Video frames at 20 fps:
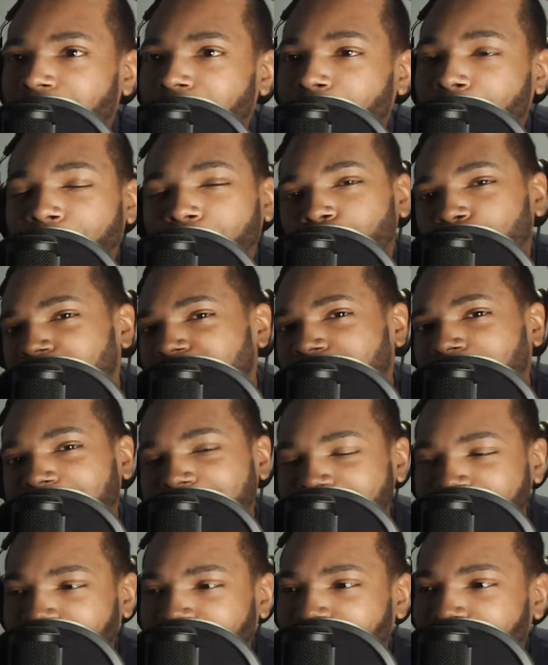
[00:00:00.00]
But with that
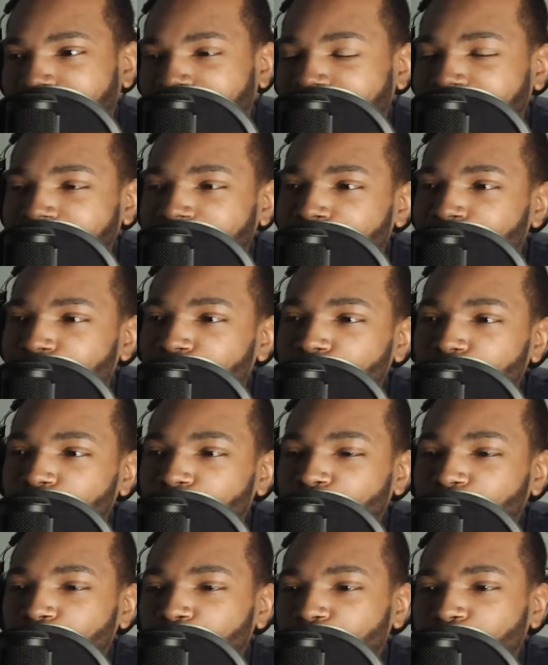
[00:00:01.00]
said, if you
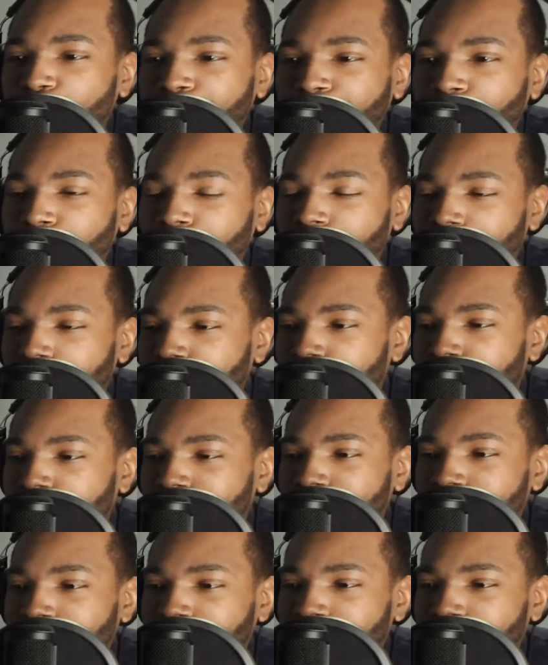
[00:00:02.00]
do book,
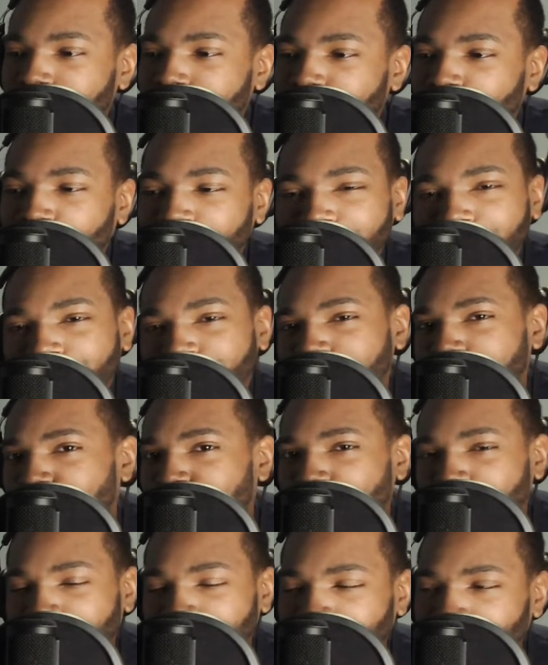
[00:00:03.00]
so here's
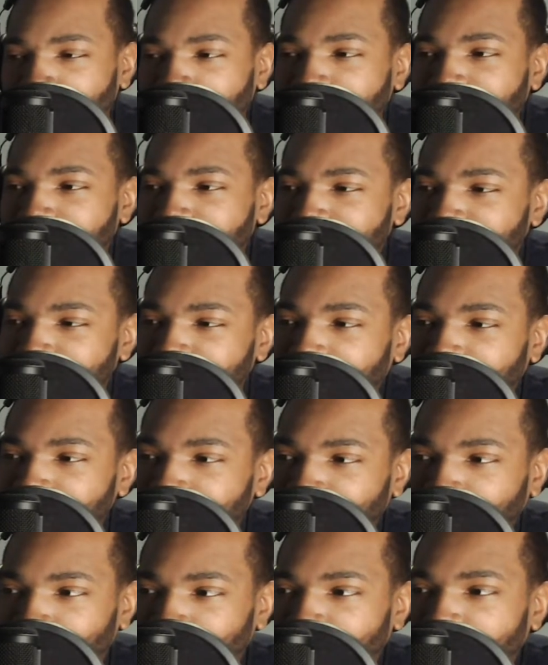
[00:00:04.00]
one of the biggest
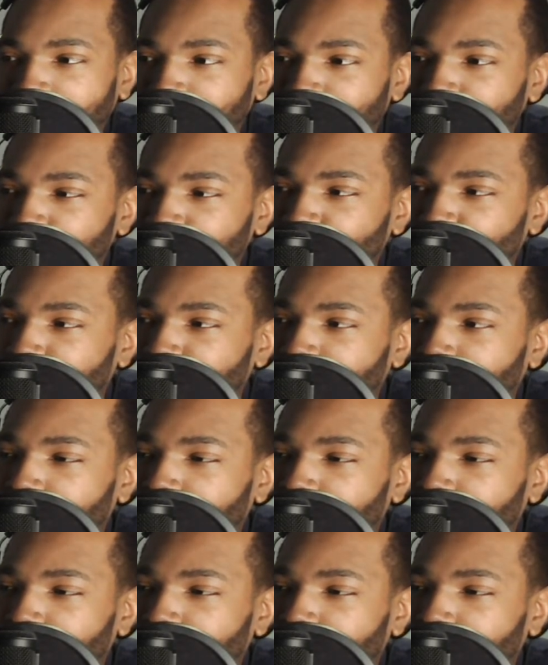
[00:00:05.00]
the factors when it